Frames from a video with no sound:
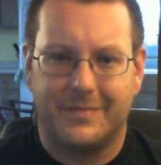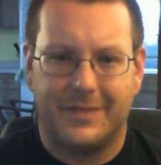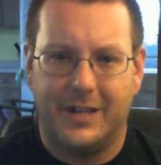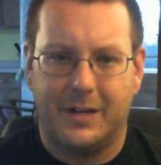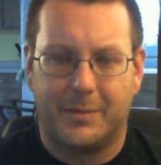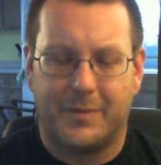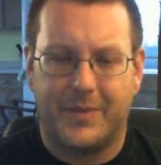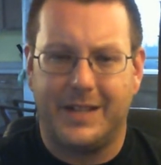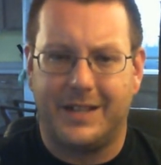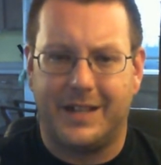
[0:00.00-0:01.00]

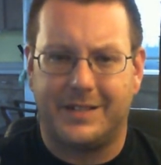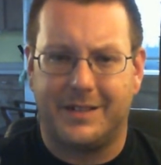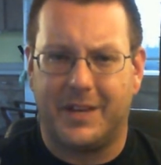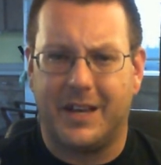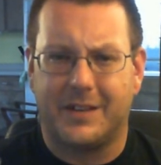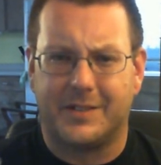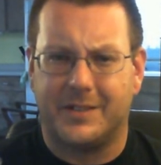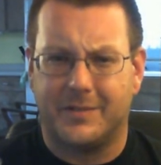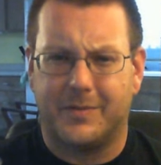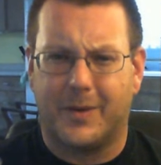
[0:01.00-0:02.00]
providing that something else
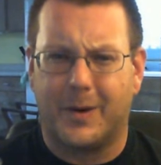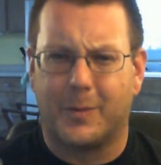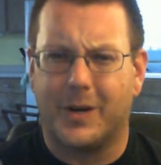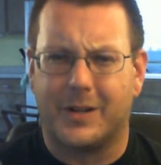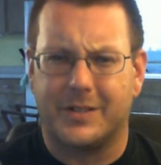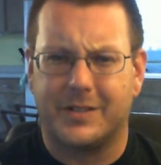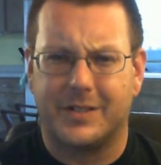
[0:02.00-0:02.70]
isn't far worse,